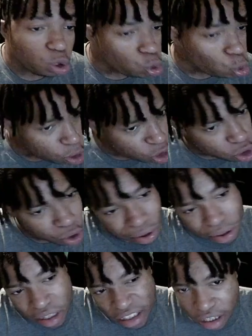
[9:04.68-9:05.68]
Twitch if you're
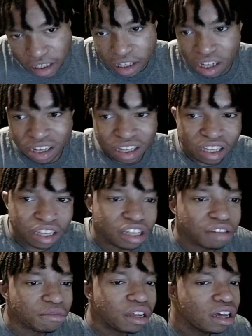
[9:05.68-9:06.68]
interested in a
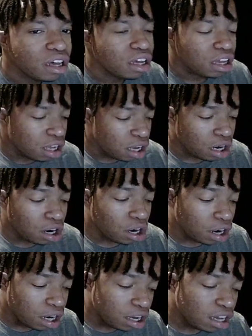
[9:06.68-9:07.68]
game. All
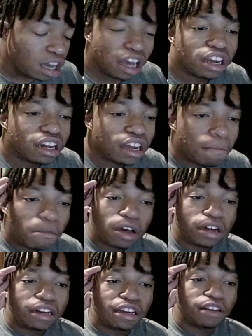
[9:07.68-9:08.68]
right, and I'm
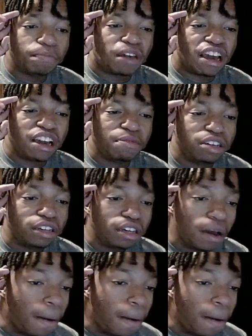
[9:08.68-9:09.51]
out of here, baby.